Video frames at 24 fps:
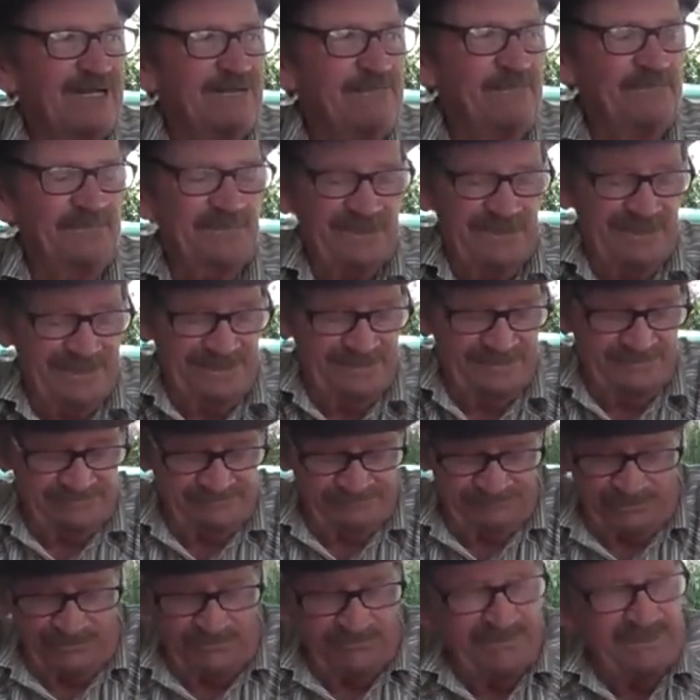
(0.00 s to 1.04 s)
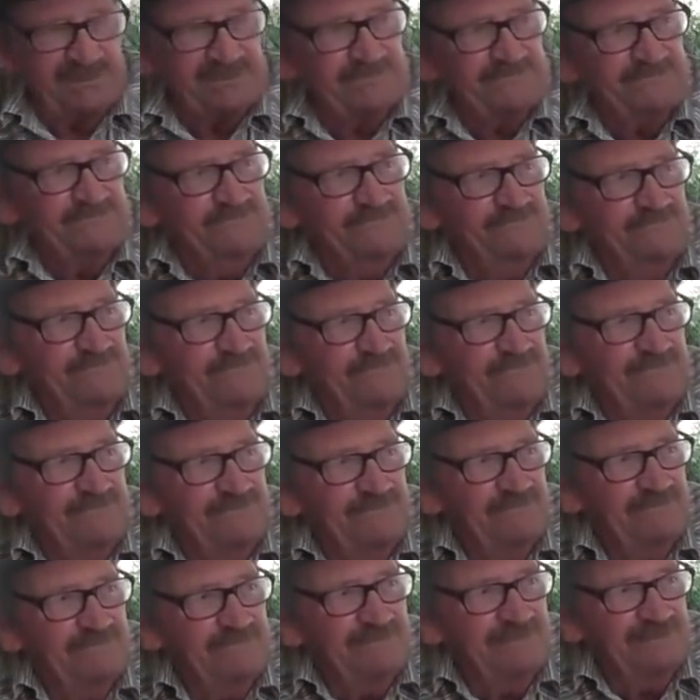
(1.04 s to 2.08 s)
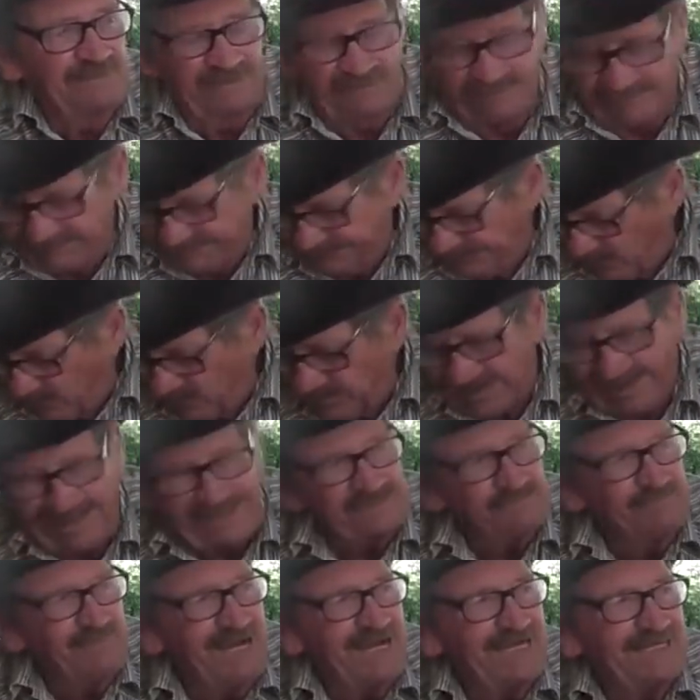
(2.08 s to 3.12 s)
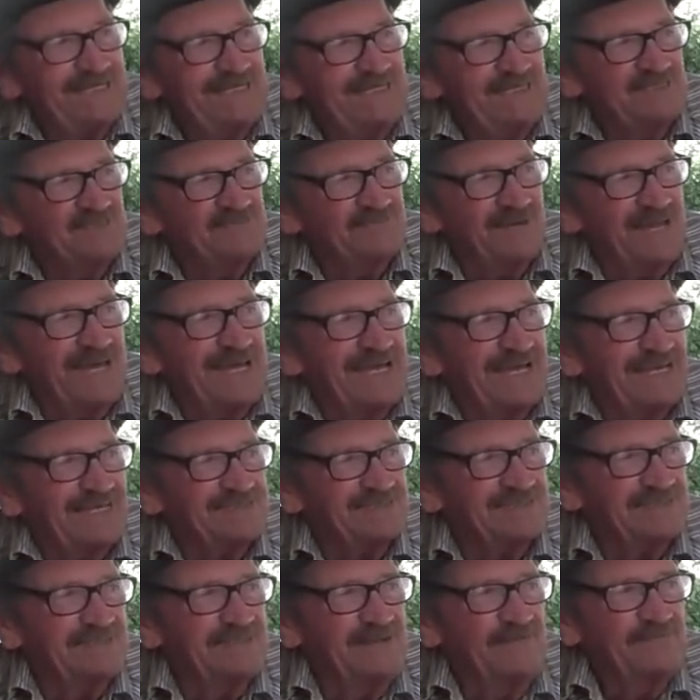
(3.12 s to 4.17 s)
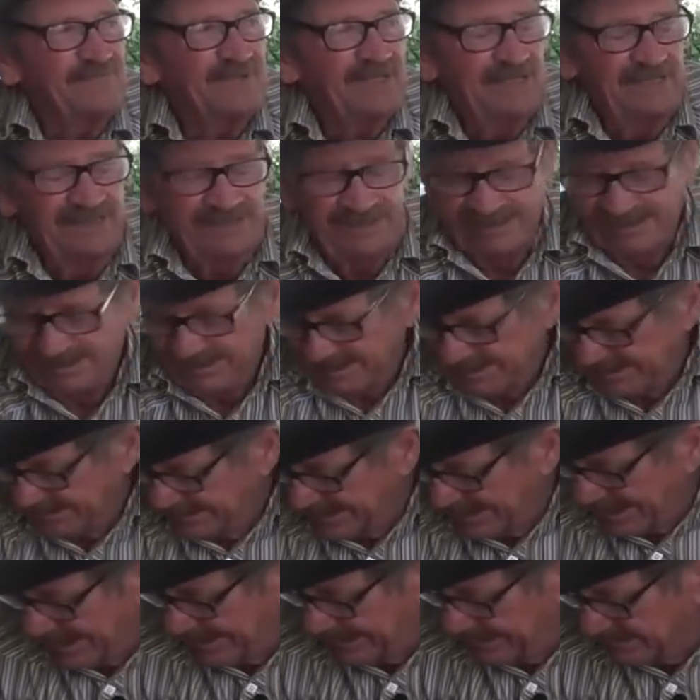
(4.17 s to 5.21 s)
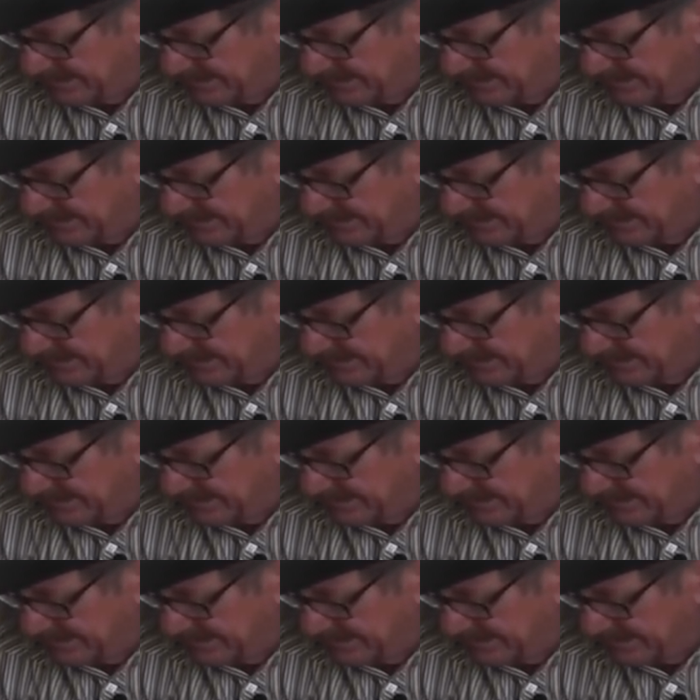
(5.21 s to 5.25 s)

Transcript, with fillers: him and pulled his forelegs back in his flanks. And I had